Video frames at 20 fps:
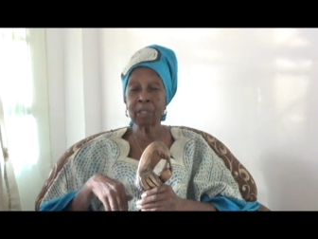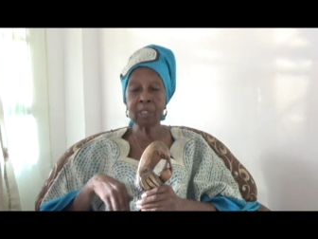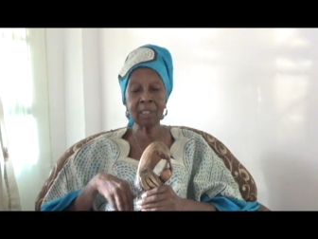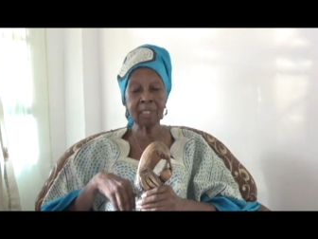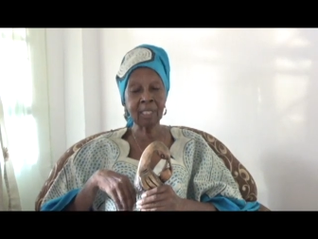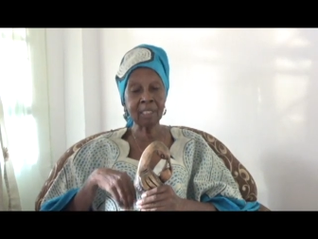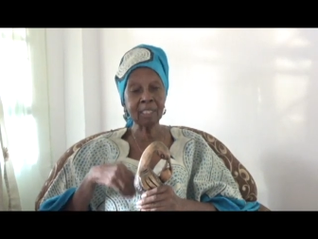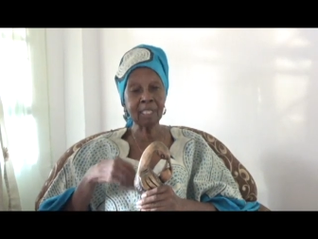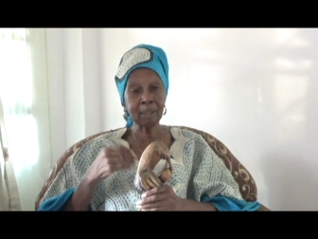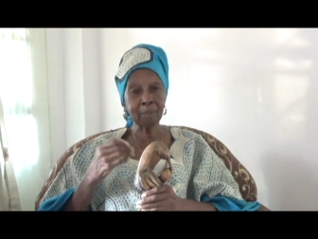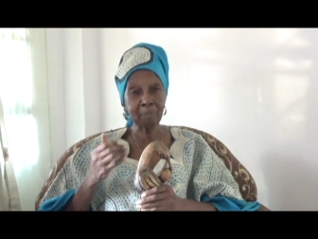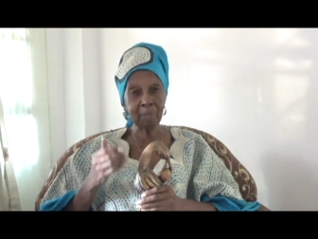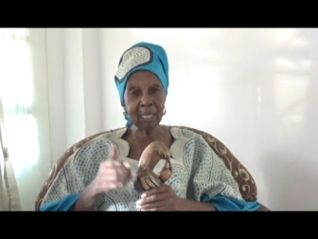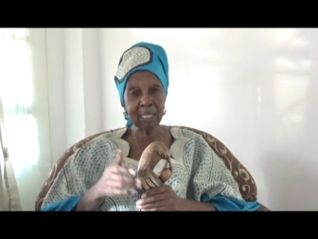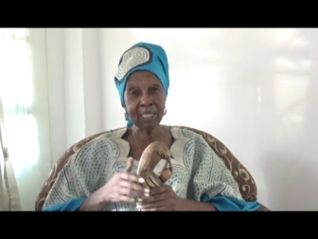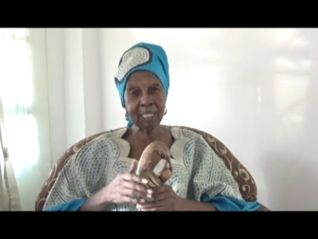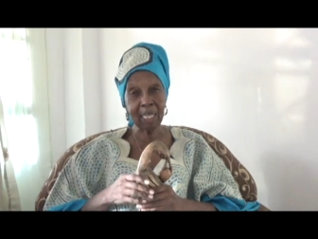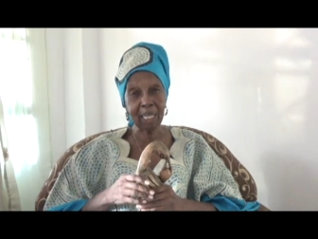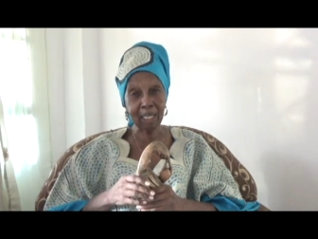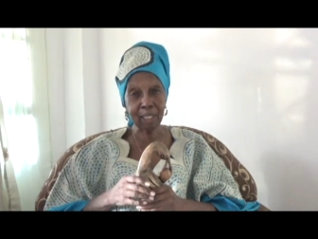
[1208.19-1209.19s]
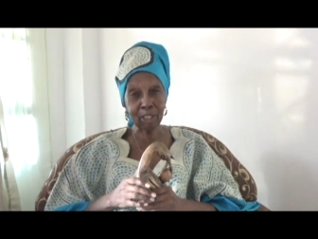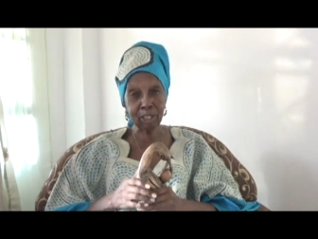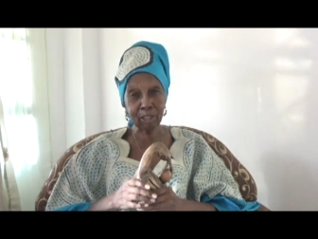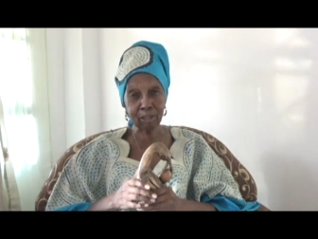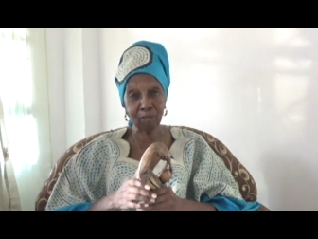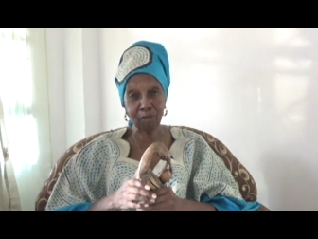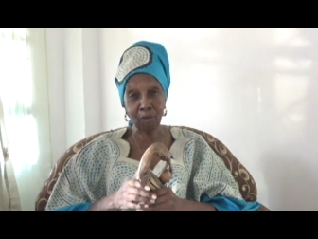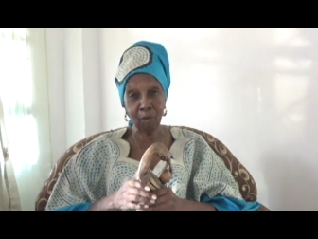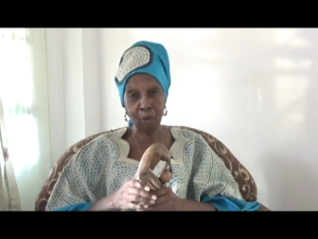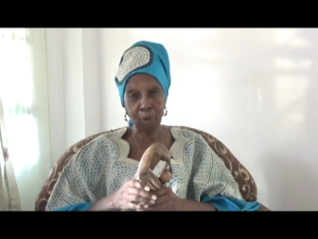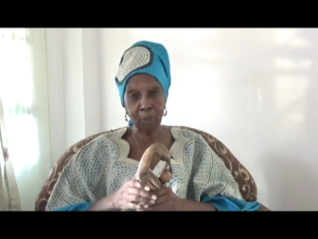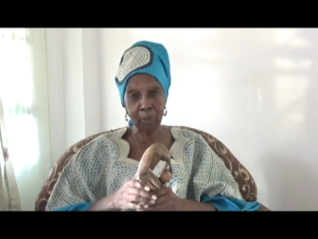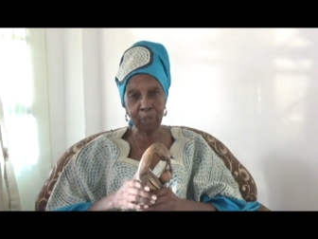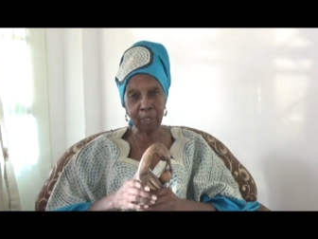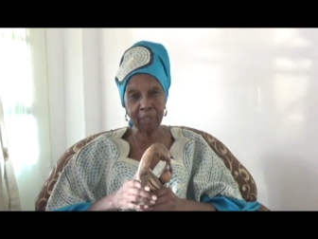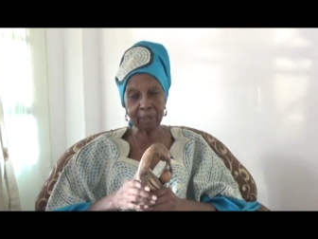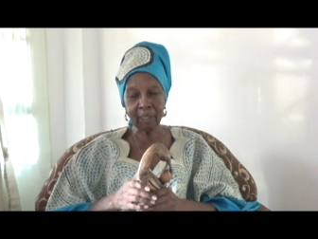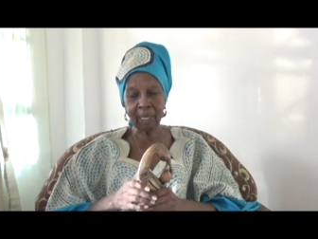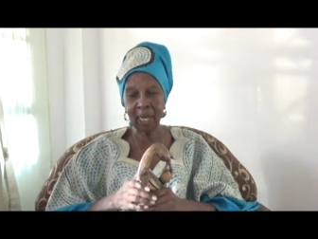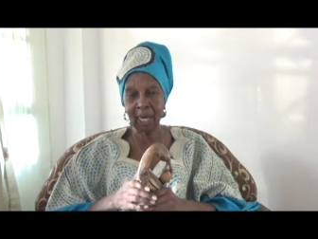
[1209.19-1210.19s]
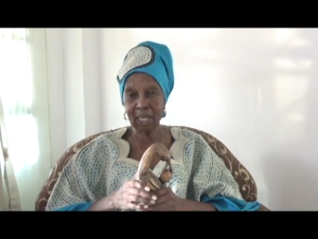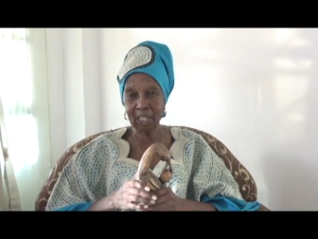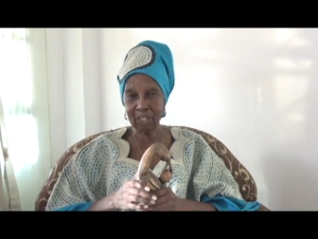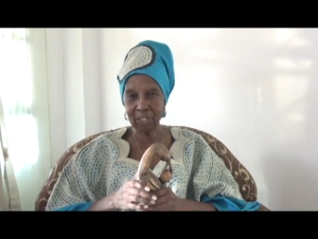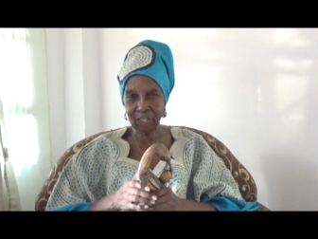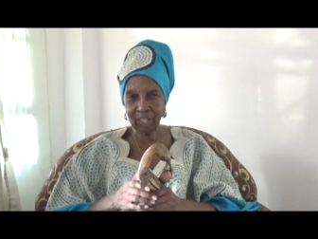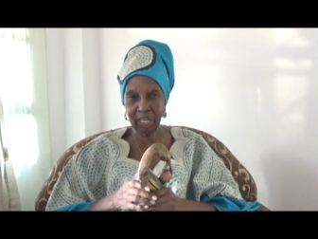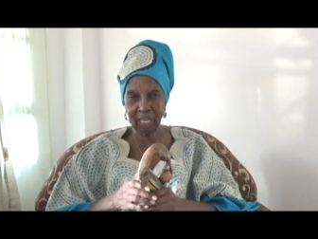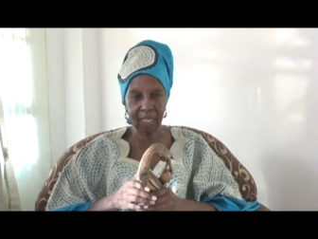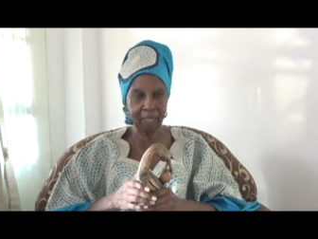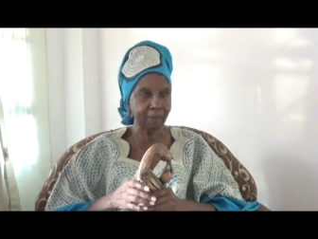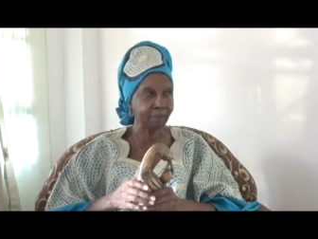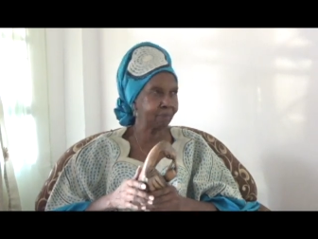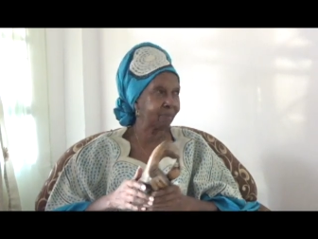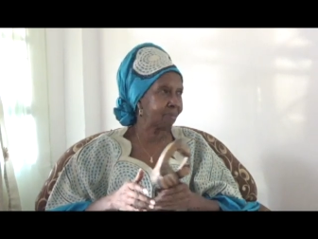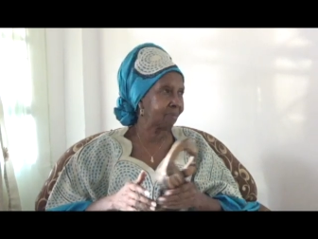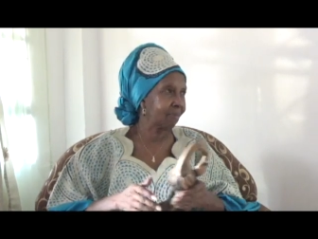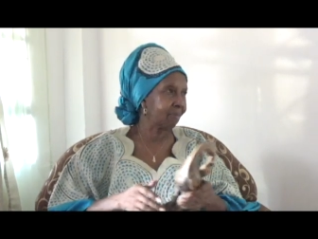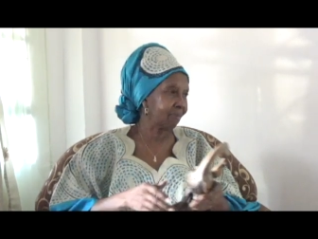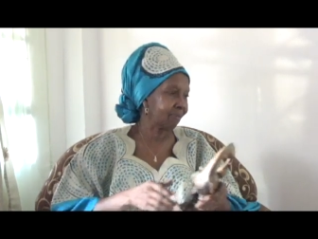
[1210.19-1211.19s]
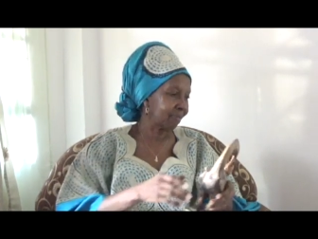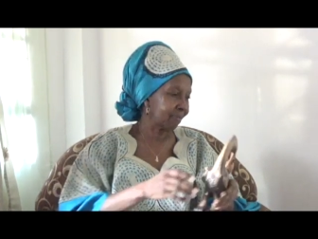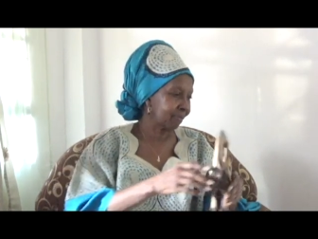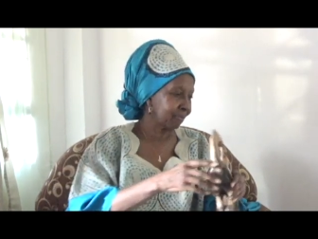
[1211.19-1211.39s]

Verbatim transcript: in order that it may take us forward. Ashe.